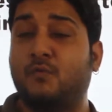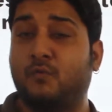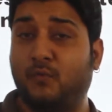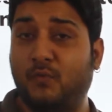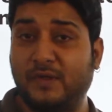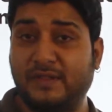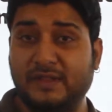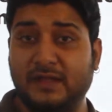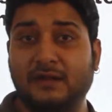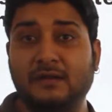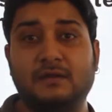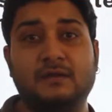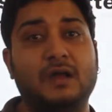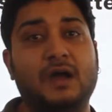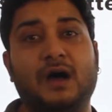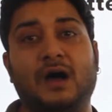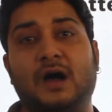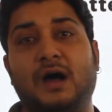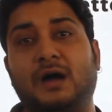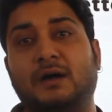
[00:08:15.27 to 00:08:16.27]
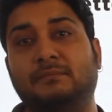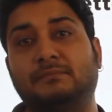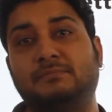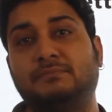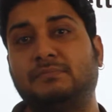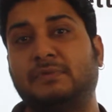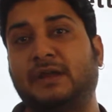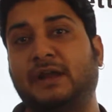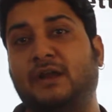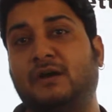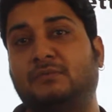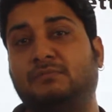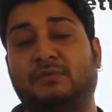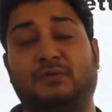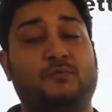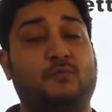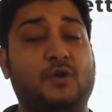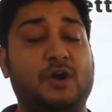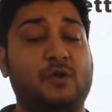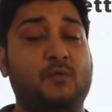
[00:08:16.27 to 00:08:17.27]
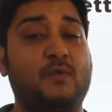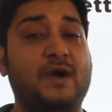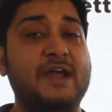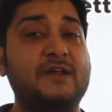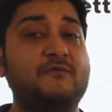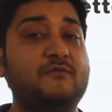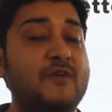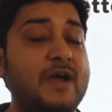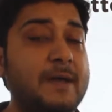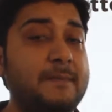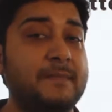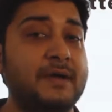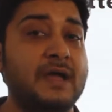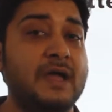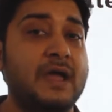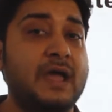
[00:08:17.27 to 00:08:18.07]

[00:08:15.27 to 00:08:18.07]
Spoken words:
within World Wide Web,